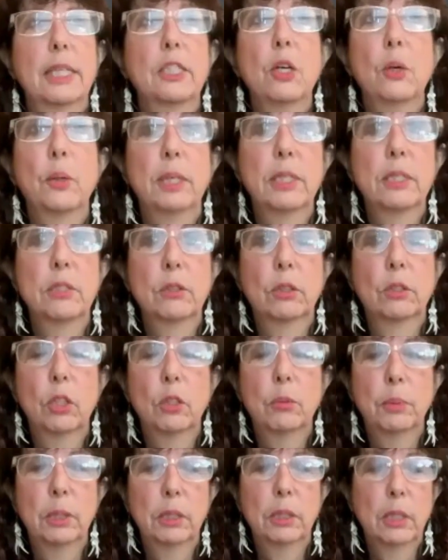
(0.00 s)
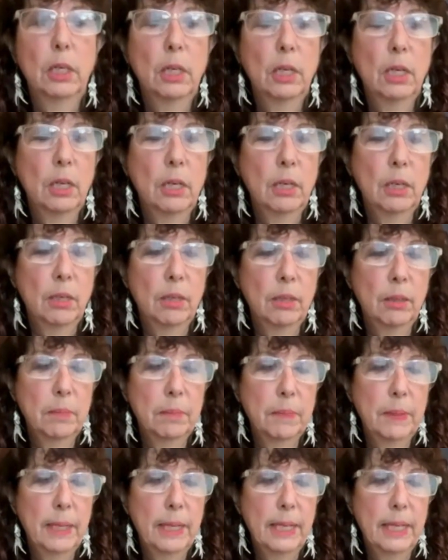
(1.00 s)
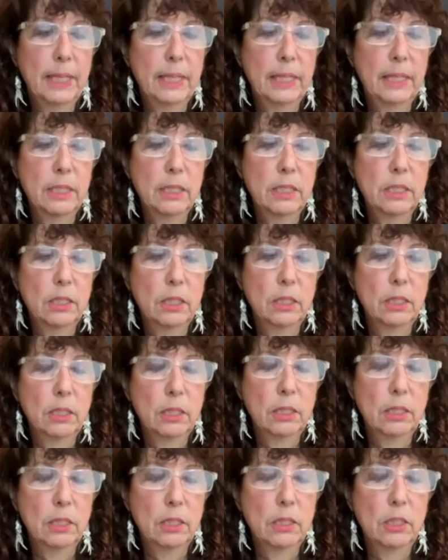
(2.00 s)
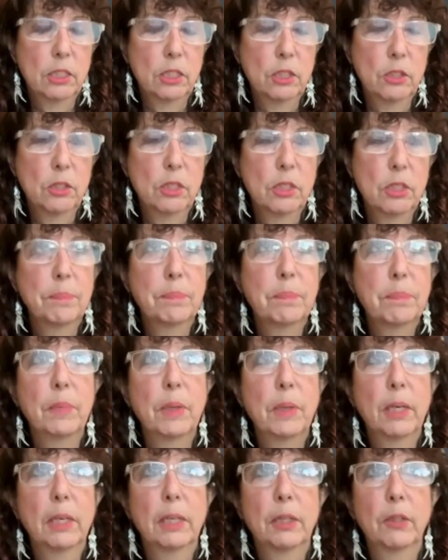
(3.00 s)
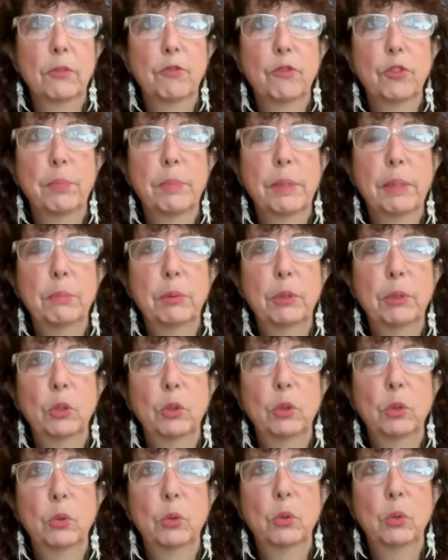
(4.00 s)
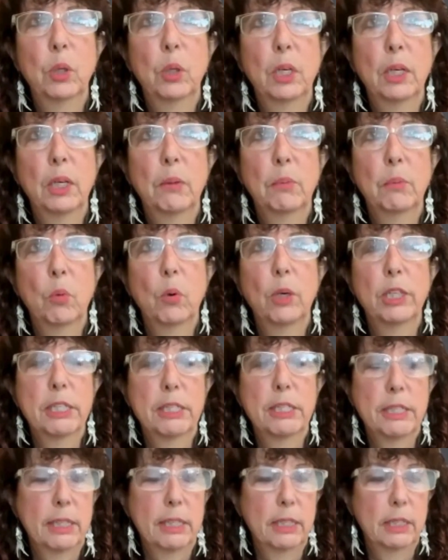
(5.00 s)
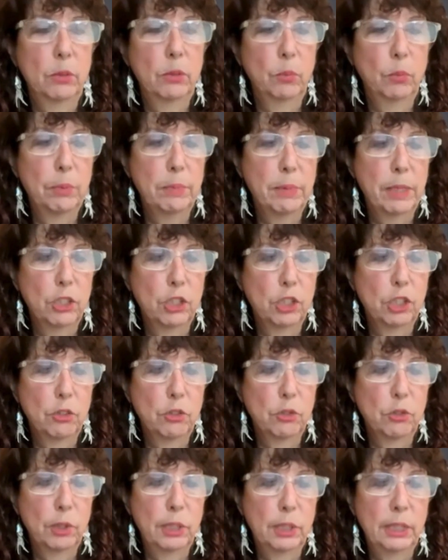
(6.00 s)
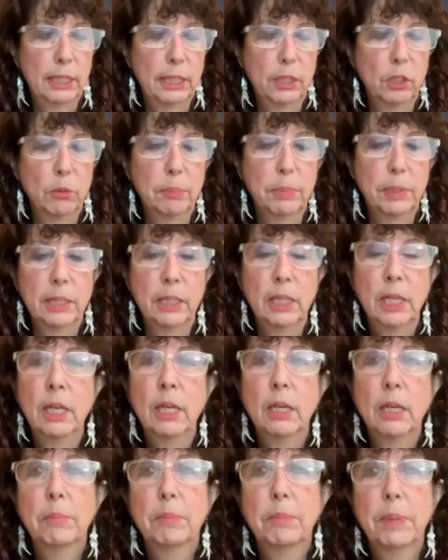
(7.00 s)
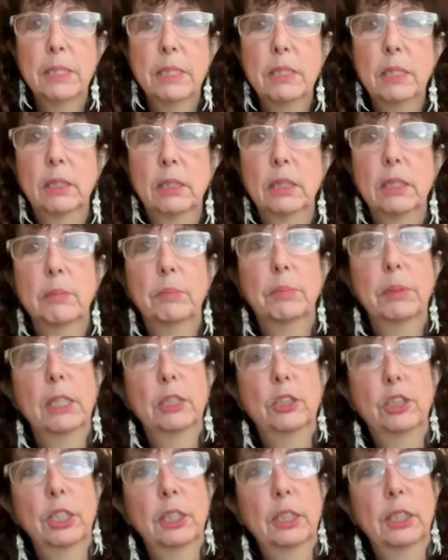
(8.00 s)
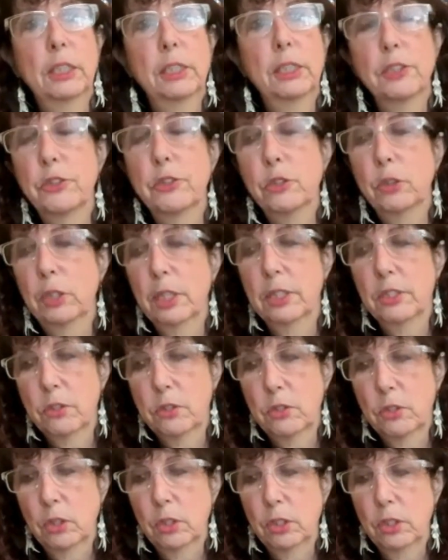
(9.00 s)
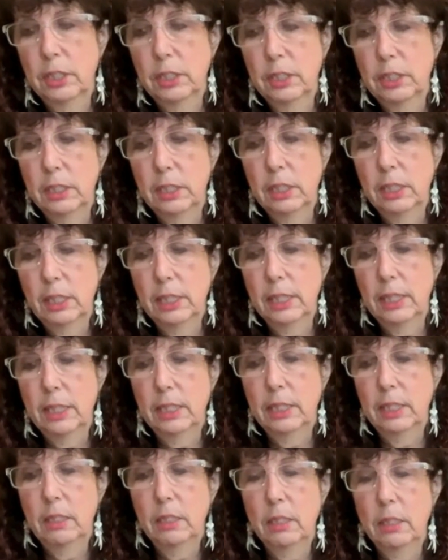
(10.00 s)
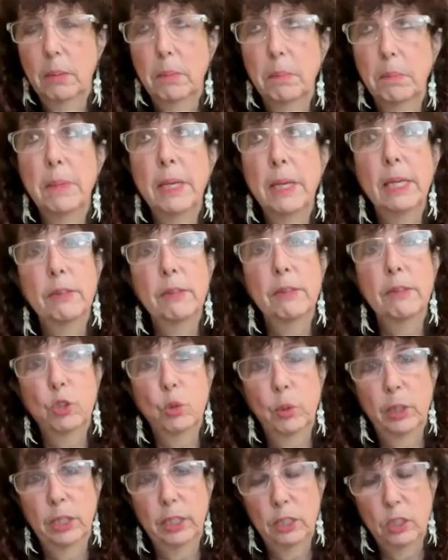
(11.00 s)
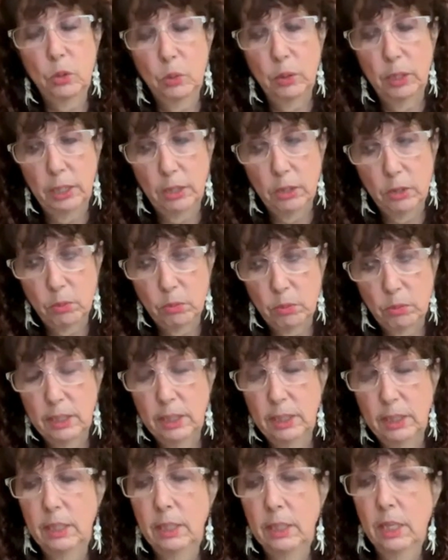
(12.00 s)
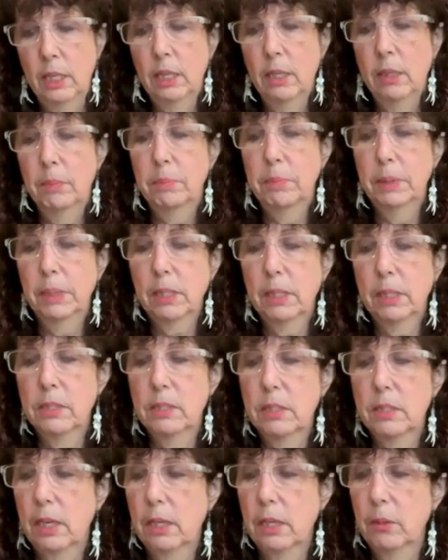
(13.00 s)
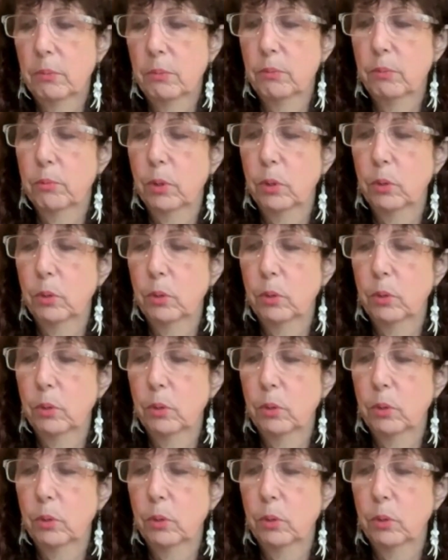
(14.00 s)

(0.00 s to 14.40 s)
no, it is global. And for people who want to see it, we might share screen later. But basically, the Blockchain Legal Institute got started in May of 2023 because I'm